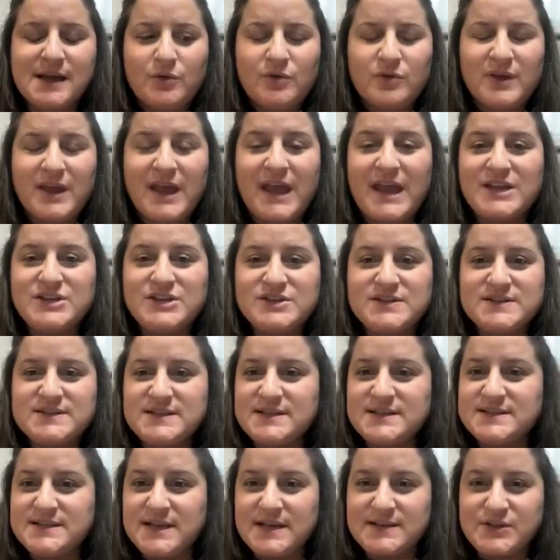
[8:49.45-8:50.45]
The
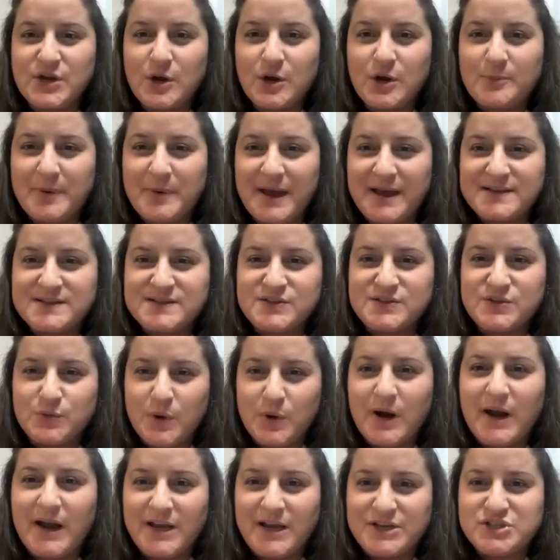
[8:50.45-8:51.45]
agency does our best through
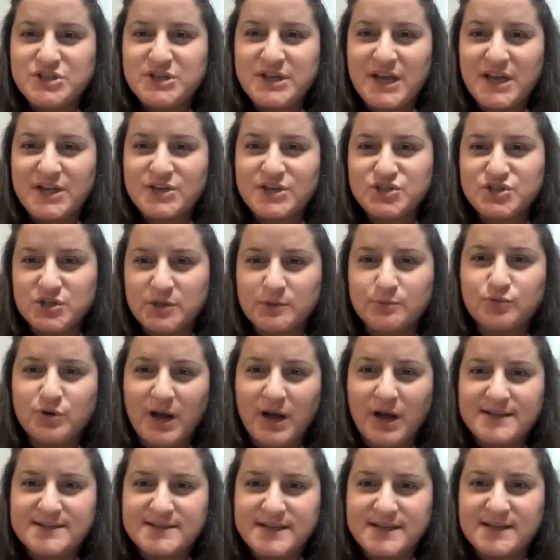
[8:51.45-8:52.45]
our educational
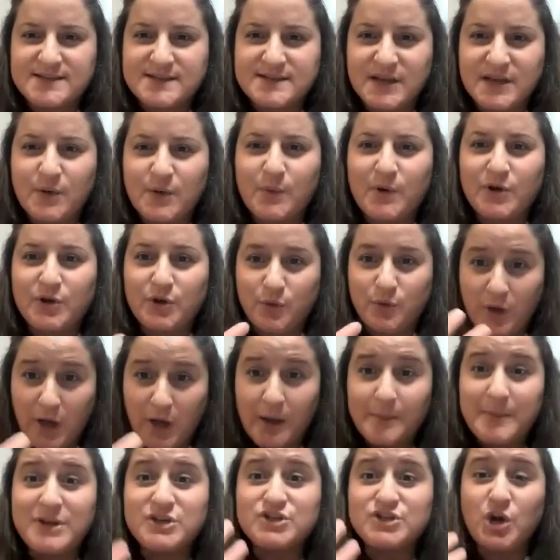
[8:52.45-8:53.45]
processing when you
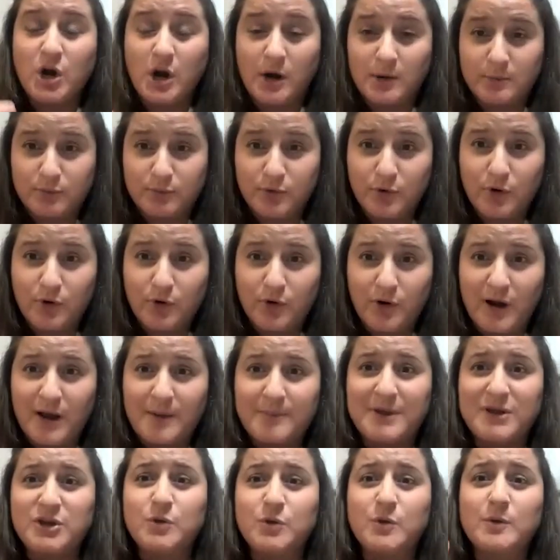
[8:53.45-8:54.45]
come into our
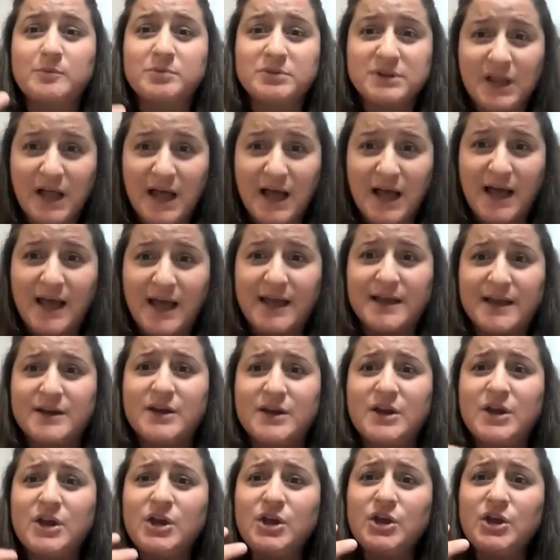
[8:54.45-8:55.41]
program and you apply and